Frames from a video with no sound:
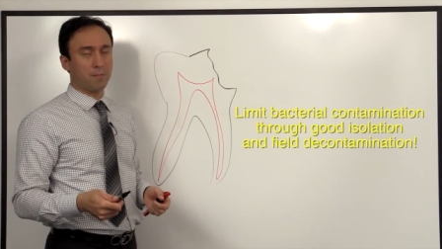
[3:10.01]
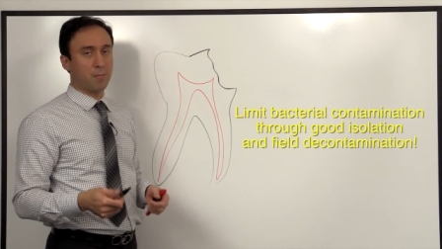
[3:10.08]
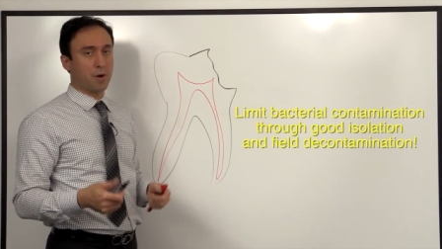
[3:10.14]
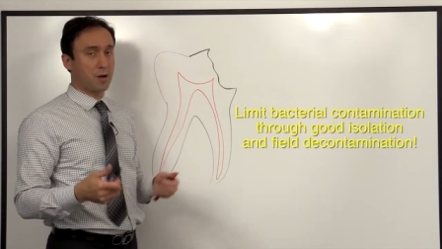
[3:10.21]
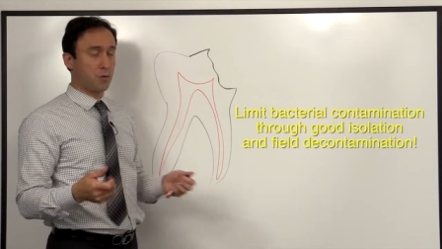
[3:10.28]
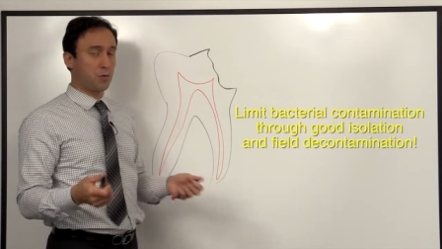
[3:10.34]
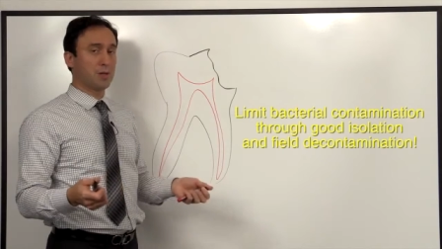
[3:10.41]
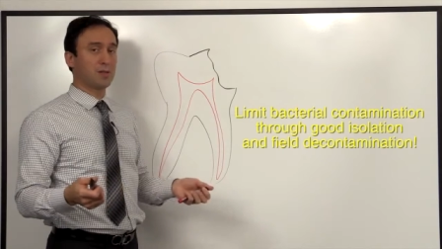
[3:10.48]
One
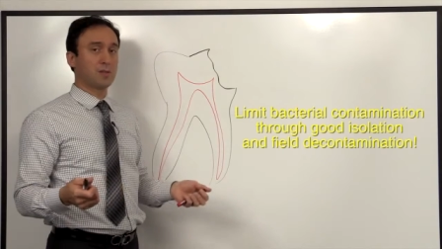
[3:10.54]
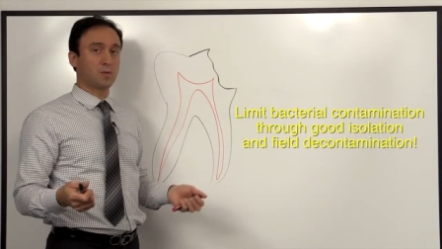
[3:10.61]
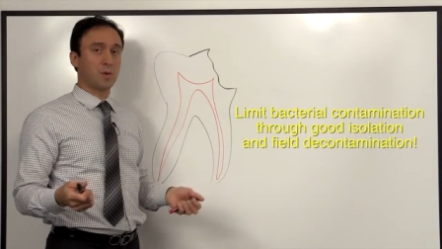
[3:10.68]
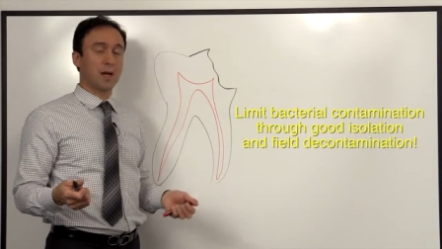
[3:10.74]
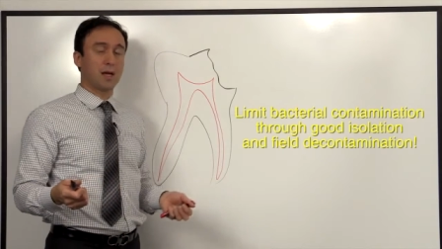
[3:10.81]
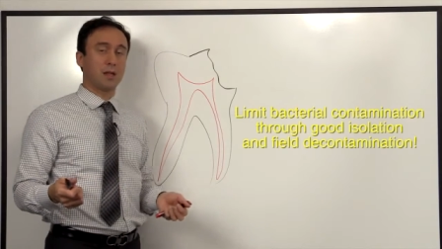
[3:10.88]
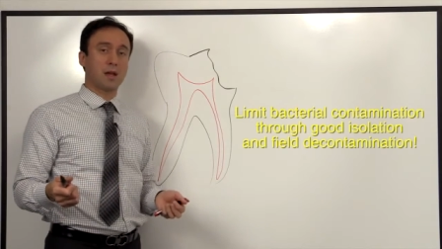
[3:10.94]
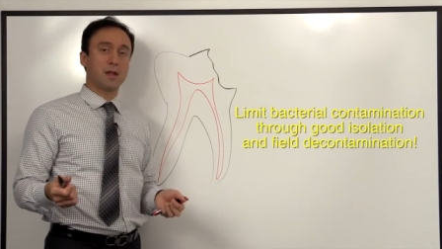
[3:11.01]
of the reasons
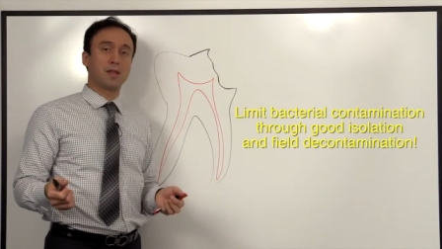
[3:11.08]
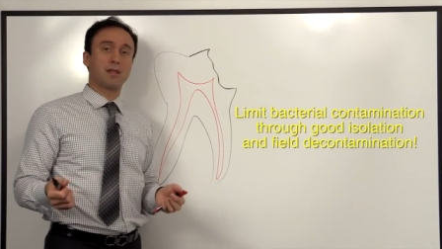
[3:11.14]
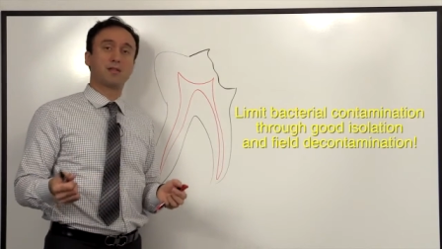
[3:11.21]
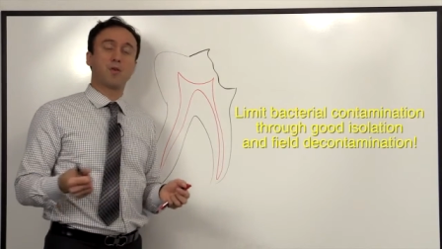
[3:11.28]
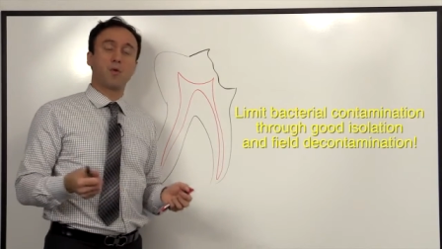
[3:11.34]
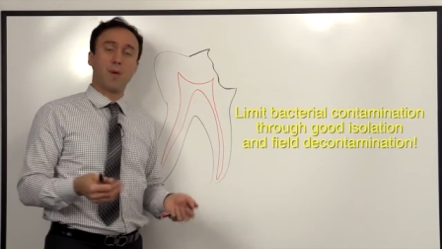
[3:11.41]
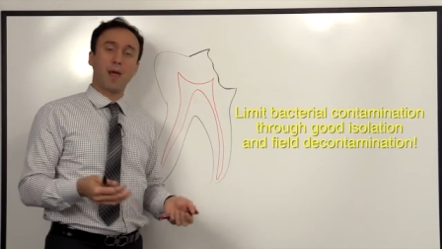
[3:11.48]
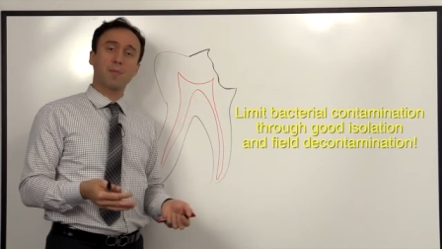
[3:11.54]
why a lot of the
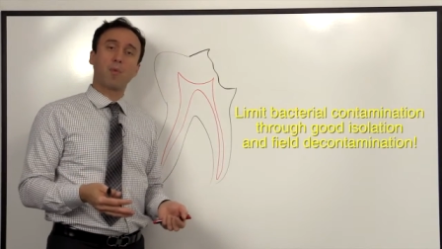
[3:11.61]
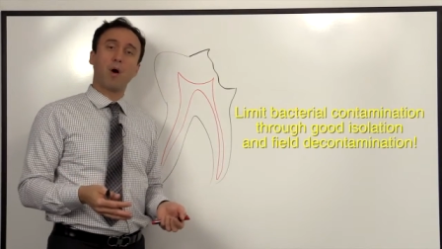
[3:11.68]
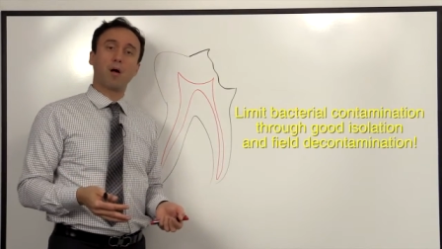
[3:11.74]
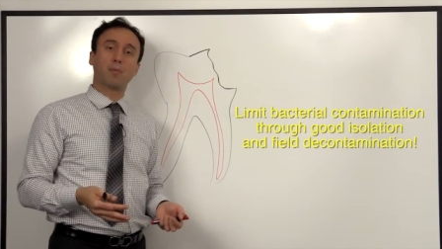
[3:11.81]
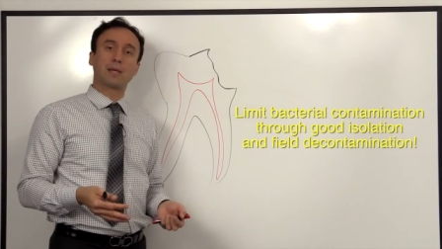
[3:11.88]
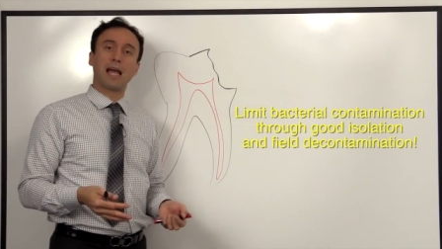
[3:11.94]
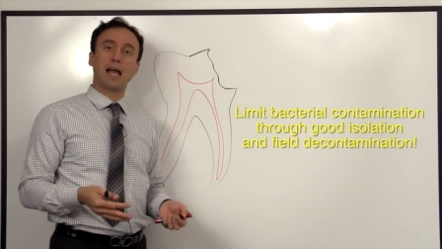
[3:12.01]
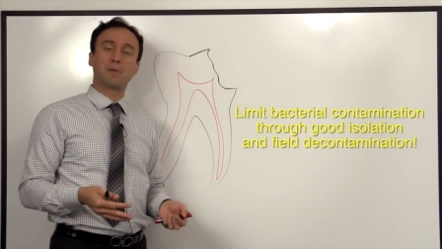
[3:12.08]
direct
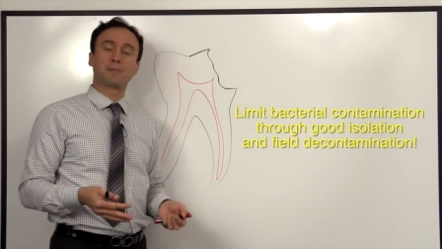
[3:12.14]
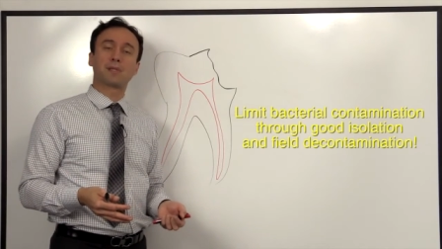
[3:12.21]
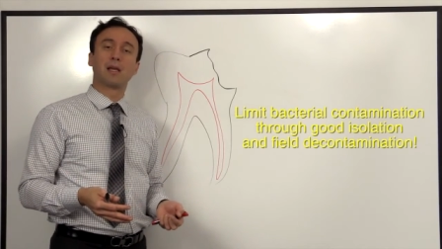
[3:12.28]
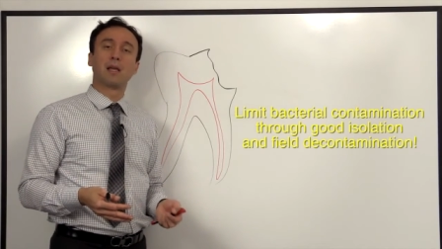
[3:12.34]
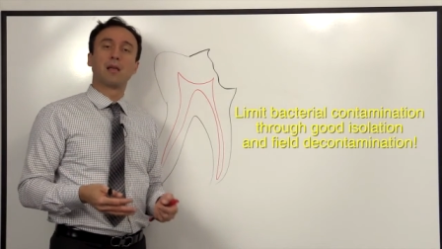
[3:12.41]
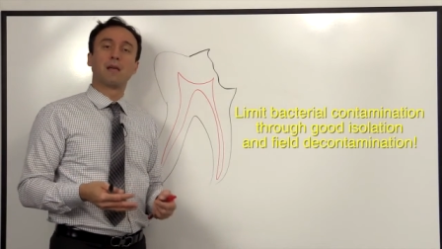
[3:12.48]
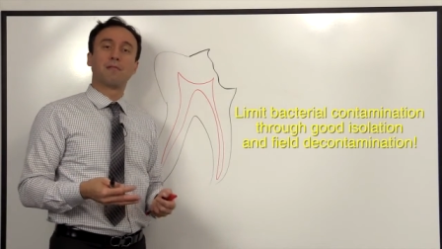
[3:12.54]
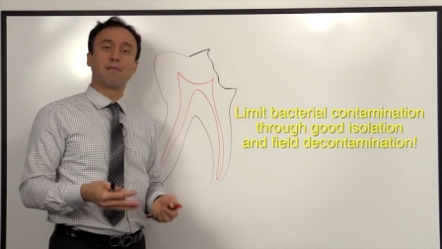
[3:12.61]
pulp caps
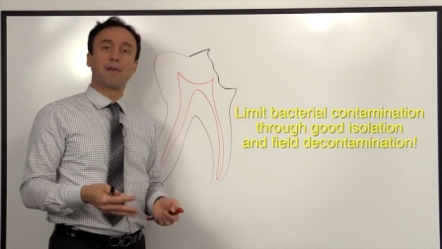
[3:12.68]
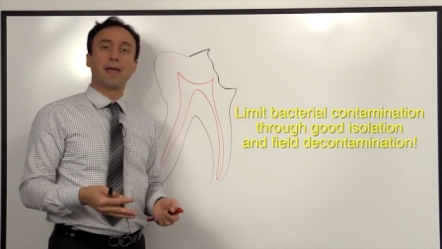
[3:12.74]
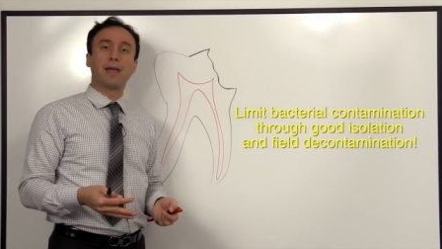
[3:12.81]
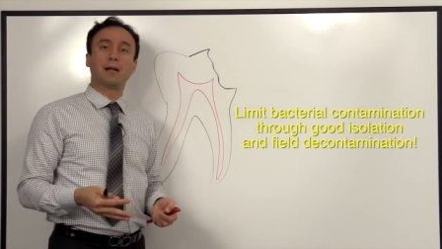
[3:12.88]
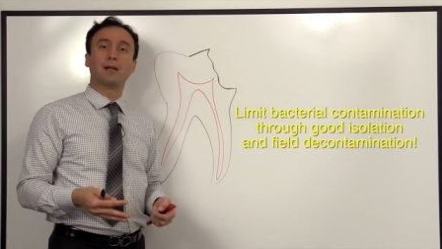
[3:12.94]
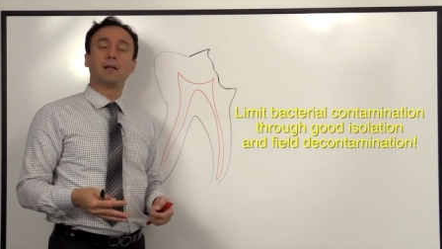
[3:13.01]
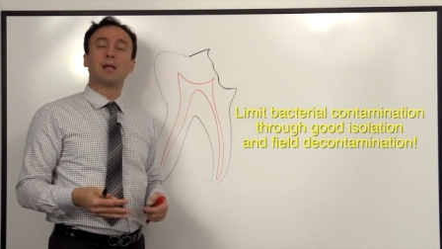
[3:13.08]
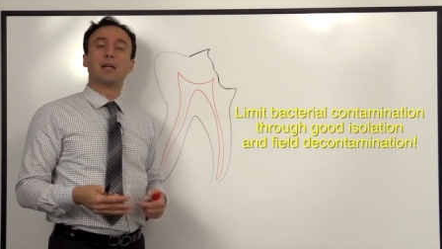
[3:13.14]

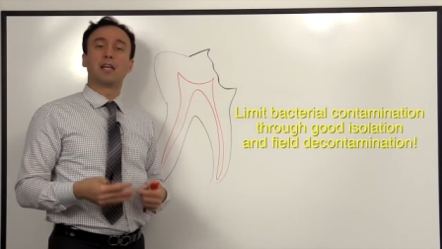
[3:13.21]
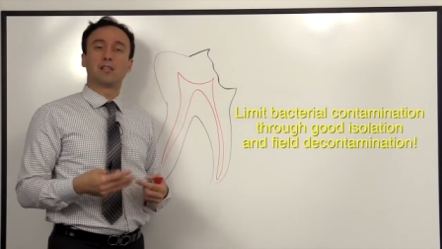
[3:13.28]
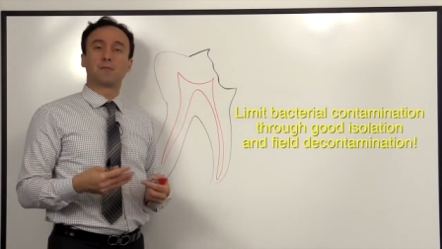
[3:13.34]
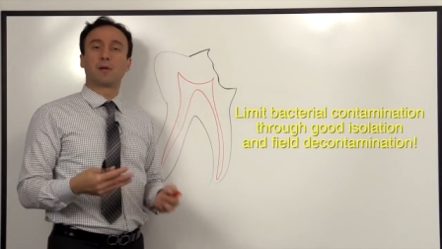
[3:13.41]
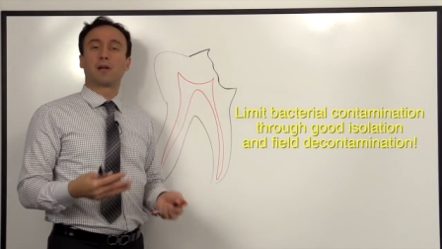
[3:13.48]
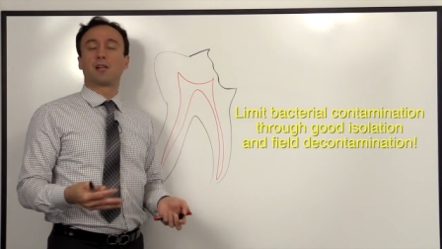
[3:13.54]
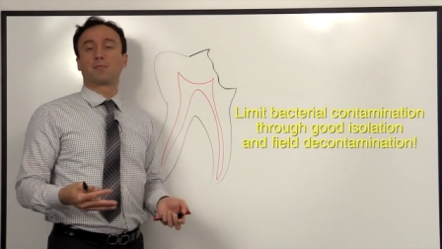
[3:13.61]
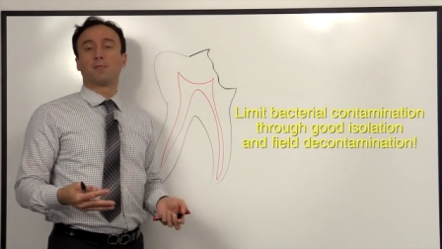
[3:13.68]
fail is
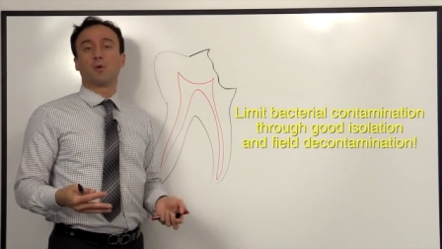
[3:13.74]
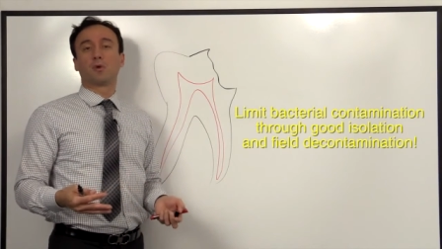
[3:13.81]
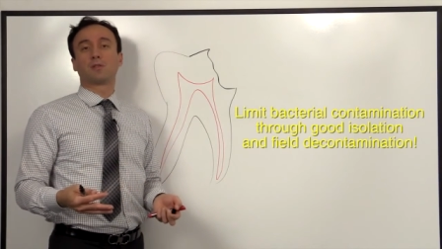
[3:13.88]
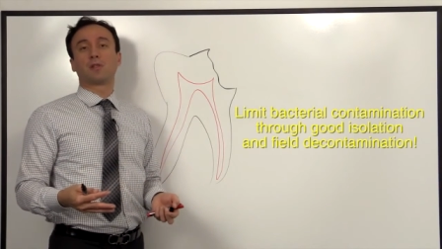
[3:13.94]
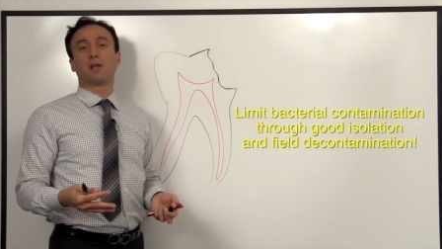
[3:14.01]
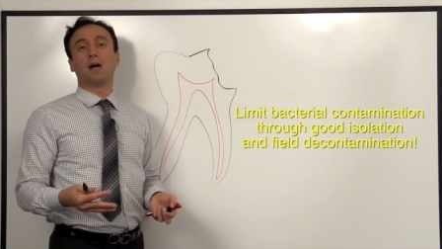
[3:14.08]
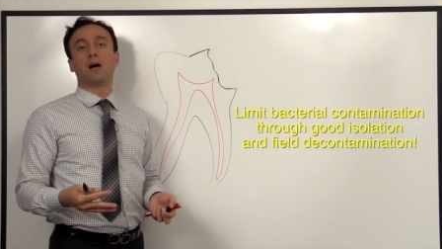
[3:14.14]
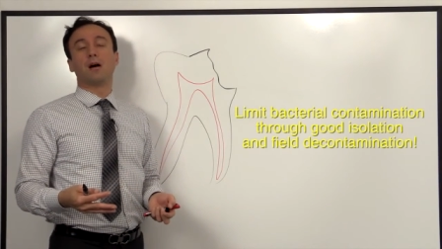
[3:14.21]
because
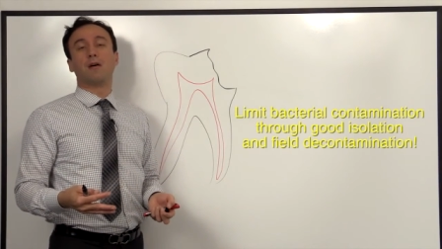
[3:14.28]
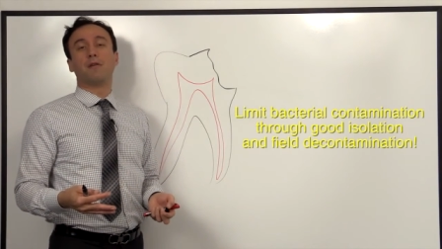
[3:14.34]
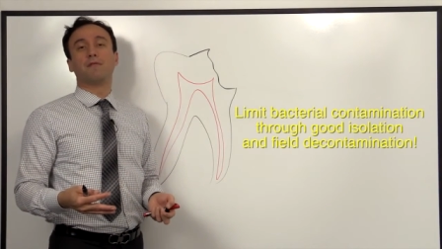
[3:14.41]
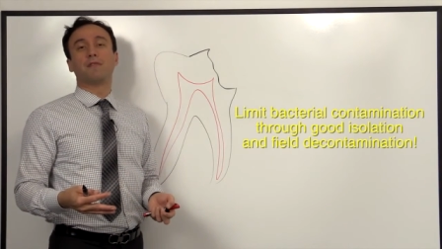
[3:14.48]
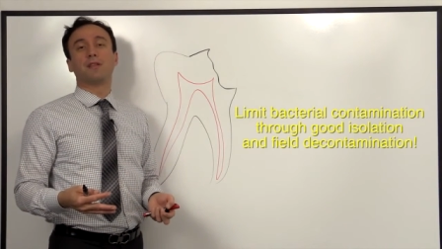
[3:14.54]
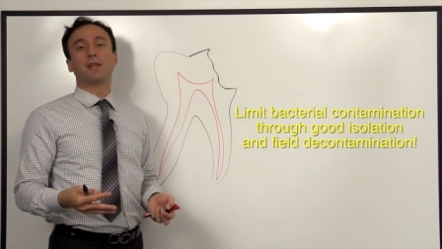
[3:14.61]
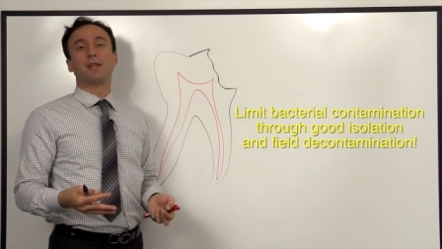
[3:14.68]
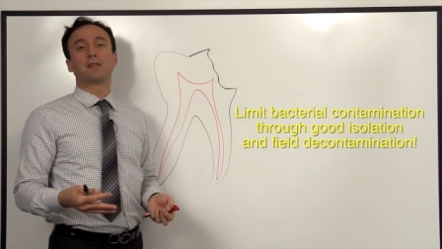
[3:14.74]
most of
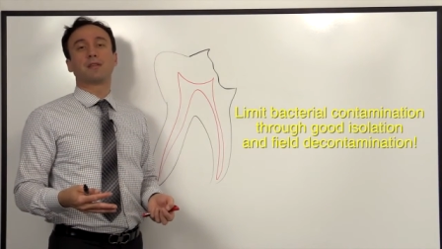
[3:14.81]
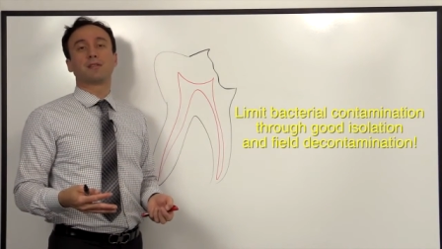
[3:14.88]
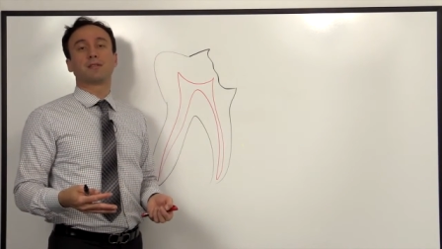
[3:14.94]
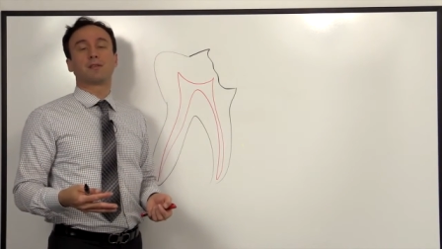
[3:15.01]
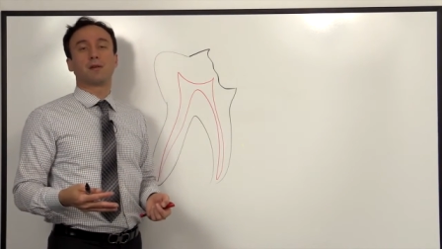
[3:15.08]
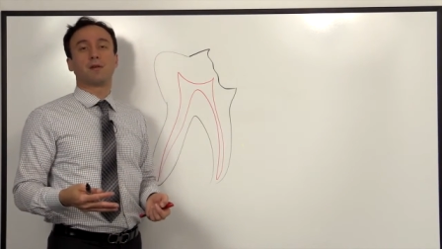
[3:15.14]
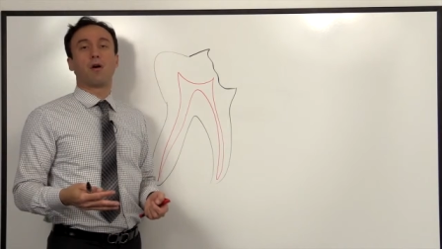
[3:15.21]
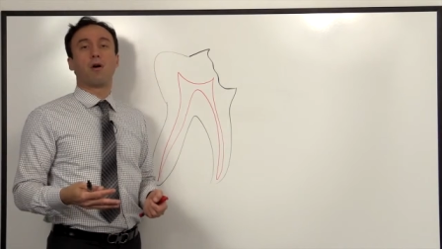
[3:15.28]
the dentists
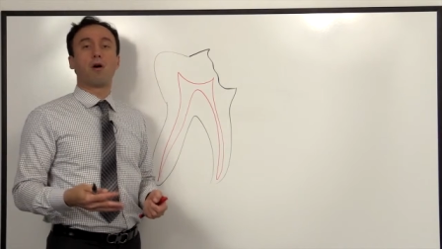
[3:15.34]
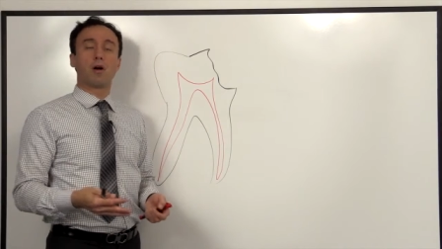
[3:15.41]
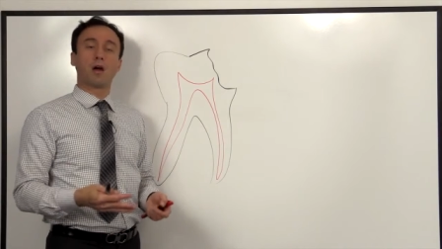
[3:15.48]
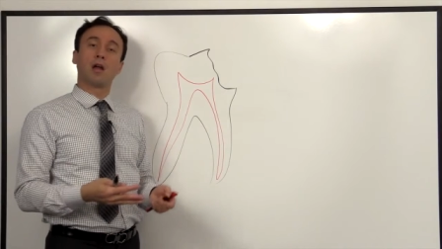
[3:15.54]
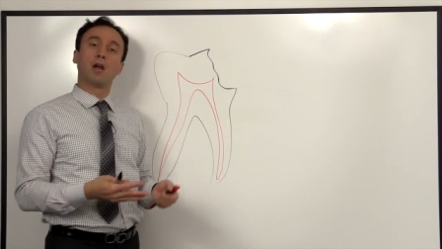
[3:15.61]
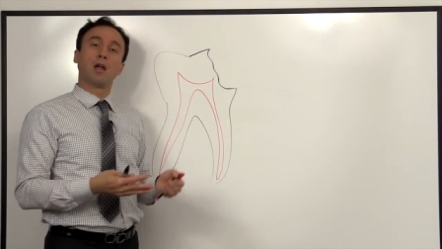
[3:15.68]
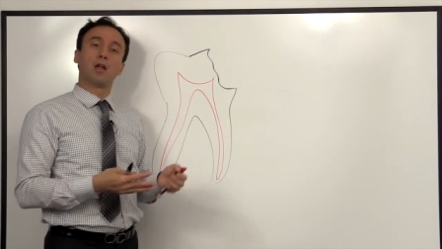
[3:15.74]
that are